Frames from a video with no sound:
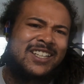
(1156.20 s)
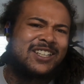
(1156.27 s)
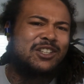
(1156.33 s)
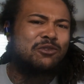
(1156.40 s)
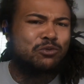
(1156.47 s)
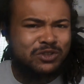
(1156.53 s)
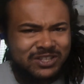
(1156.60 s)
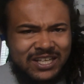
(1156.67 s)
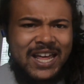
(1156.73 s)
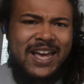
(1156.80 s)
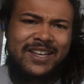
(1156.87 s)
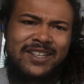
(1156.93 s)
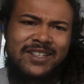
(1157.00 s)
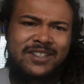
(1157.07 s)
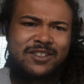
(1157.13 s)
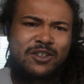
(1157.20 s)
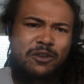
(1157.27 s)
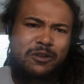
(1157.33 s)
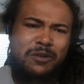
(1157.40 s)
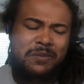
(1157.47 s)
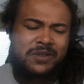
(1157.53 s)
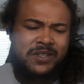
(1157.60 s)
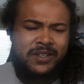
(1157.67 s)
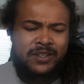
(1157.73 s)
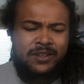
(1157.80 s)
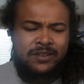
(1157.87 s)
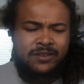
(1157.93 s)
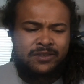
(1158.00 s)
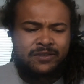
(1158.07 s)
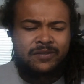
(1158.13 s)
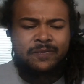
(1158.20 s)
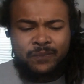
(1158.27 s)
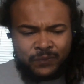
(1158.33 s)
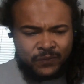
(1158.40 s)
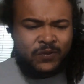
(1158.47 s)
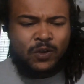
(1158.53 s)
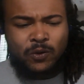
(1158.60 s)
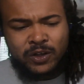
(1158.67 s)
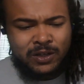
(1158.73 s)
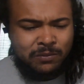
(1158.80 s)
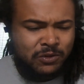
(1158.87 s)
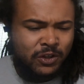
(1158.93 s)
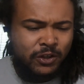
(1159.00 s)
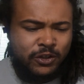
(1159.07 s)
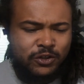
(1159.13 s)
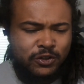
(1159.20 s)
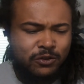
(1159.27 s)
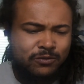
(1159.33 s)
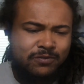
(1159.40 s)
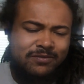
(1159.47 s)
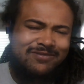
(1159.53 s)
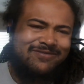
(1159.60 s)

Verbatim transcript: you slacking, you know what I'm saying? Go hit up Church too.